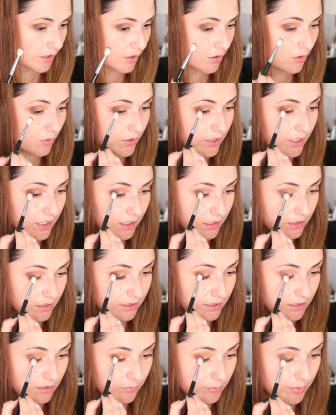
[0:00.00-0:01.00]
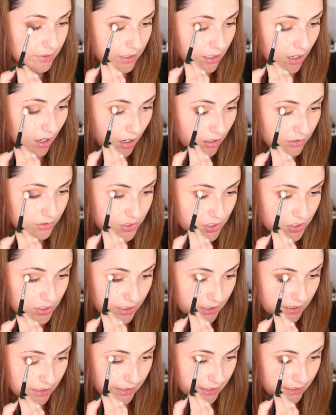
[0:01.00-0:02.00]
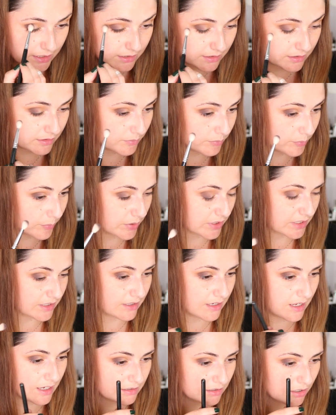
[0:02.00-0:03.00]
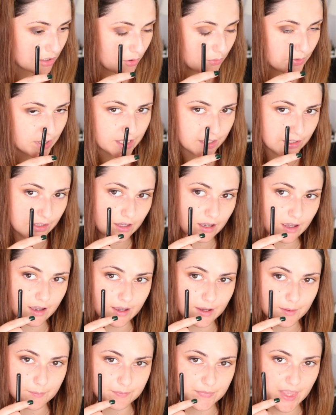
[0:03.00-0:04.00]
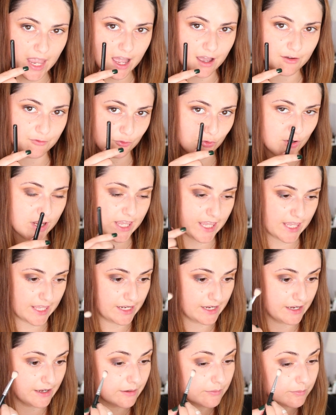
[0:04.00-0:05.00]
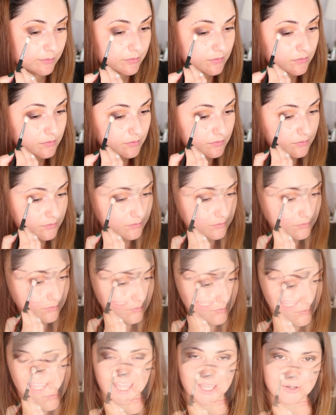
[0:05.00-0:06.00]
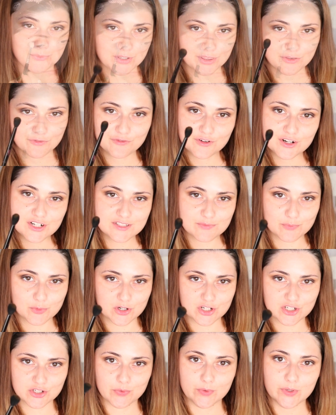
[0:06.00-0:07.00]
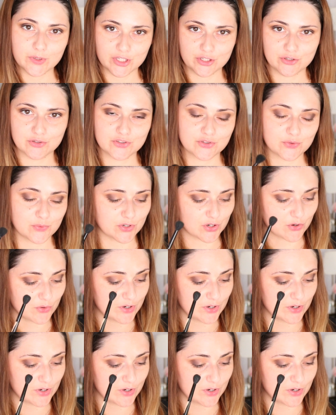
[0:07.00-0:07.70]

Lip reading: Going a little bit onto the lid, but not going halfway in. And with the first brush we used, we're